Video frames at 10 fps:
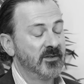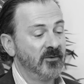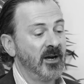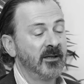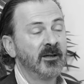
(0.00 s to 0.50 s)

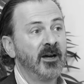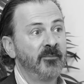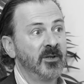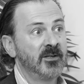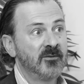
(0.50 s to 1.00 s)
Australian
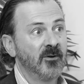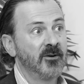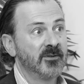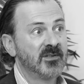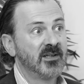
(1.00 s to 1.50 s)
companies
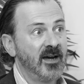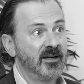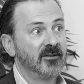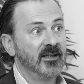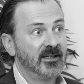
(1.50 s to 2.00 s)
grow and
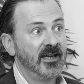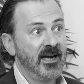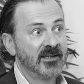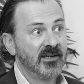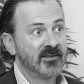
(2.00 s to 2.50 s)
scale and
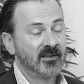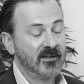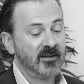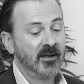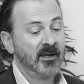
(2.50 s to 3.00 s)
get access
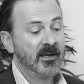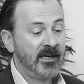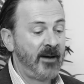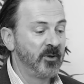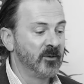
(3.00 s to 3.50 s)
to
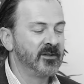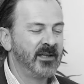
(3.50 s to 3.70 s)
capital.